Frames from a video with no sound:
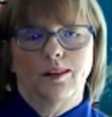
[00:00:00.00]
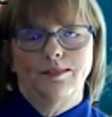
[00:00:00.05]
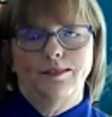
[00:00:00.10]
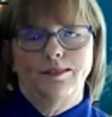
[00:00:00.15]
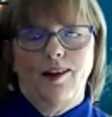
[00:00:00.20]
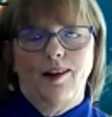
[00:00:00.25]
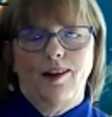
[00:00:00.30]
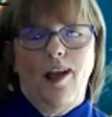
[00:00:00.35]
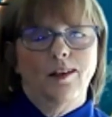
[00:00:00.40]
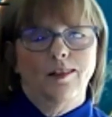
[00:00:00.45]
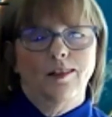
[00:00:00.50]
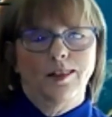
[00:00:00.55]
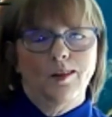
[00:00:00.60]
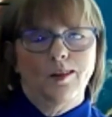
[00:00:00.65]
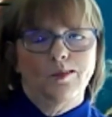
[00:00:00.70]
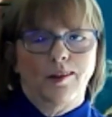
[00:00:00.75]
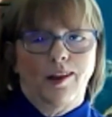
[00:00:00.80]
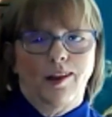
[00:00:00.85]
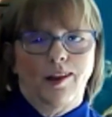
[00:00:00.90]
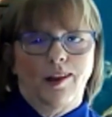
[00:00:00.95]
now
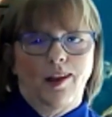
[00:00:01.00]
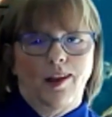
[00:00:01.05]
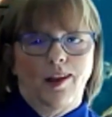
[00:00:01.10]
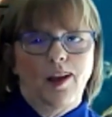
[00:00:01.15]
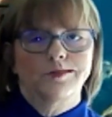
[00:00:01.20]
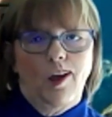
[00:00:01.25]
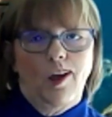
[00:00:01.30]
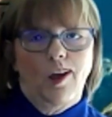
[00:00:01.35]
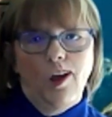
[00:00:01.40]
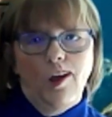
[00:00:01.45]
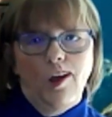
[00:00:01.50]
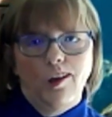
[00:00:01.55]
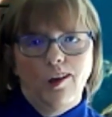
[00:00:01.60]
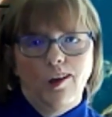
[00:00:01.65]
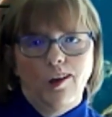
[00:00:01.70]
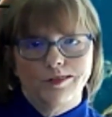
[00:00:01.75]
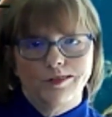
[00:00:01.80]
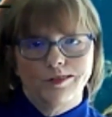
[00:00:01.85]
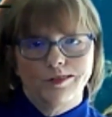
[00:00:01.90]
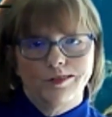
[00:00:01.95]
that we have
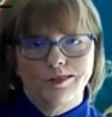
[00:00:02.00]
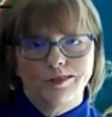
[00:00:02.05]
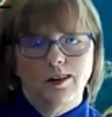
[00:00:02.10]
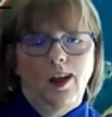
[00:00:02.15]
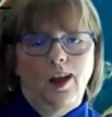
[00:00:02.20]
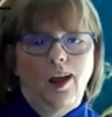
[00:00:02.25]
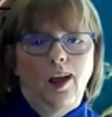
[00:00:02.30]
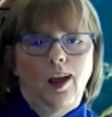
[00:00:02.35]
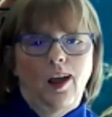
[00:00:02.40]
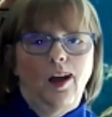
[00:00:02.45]
COVID,